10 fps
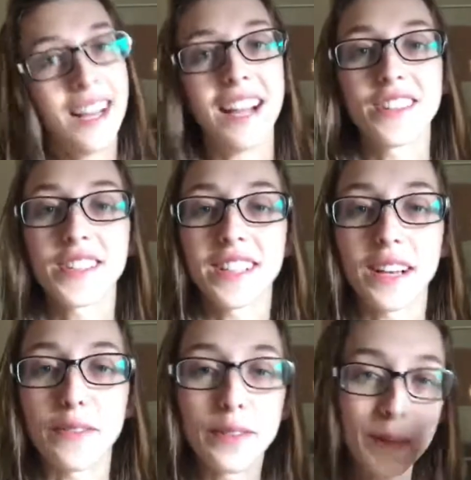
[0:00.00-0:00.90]
I just
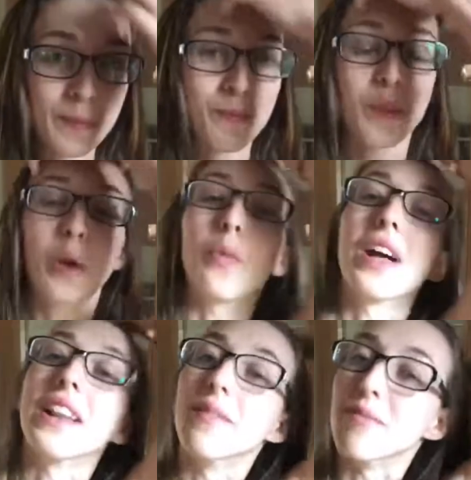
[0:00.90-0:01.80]
love
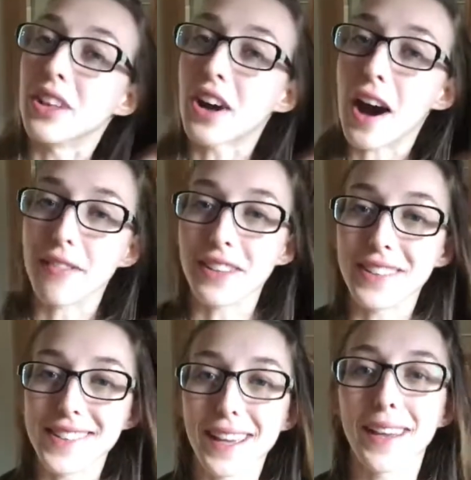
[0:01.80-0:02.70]
when the coffee
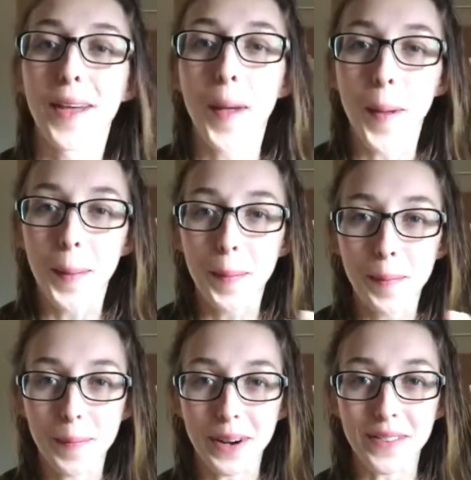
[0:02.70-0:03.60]
is like
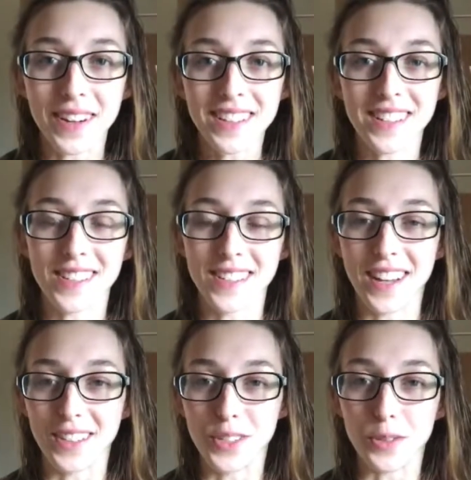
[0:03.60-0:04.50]
perfect. It's
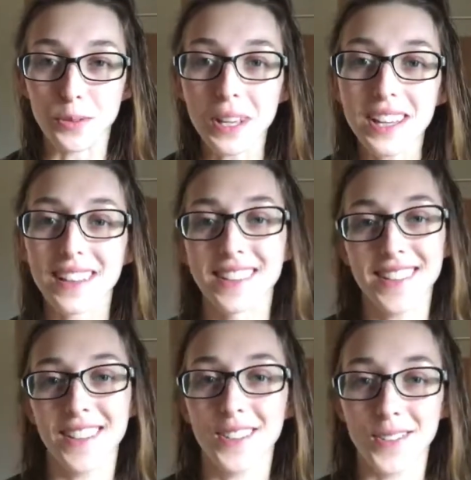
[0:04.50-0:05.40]
not too weak, it's
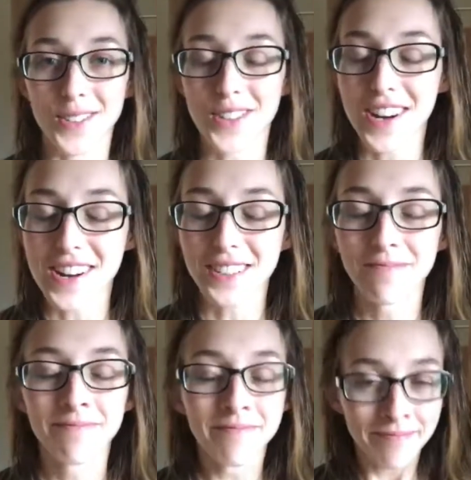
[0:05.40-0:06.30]
not too strong.
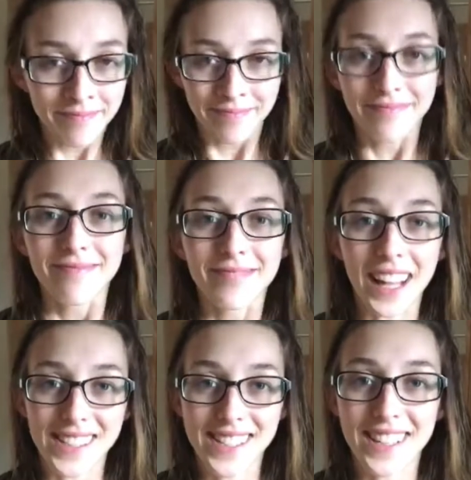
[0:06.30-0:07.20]

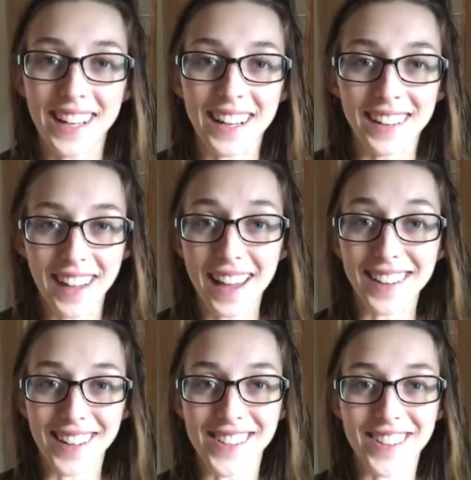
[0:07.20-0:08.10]
That's today and
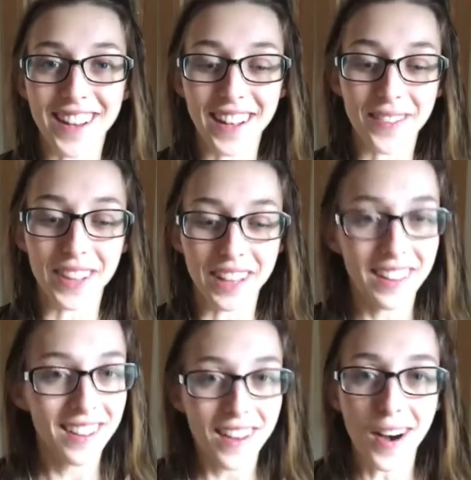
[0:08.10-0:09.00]
yesterday. I'm
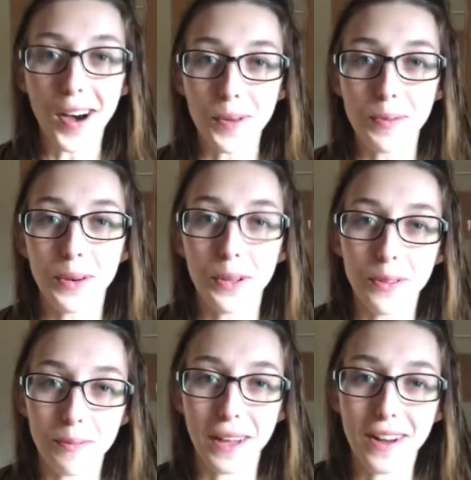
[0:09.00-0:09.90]
like on point
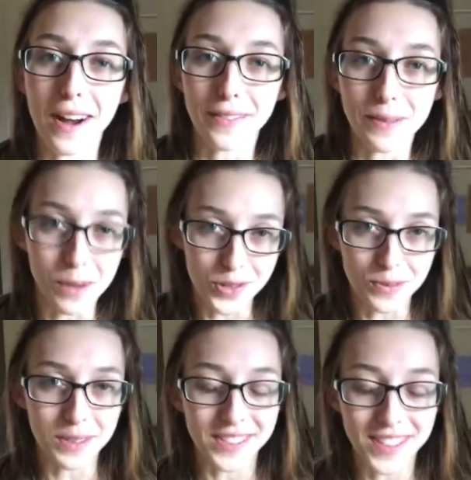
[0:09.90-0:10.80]
with my coffee
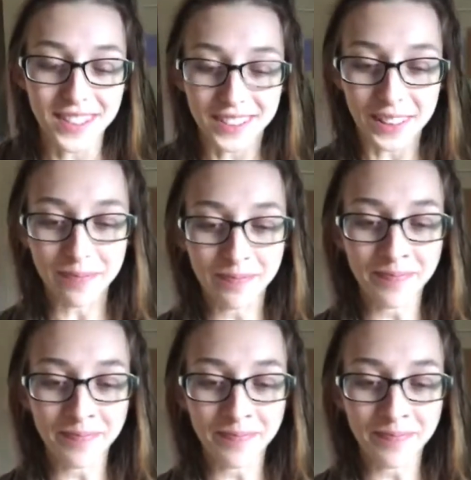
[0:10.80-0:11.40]
measurements lately.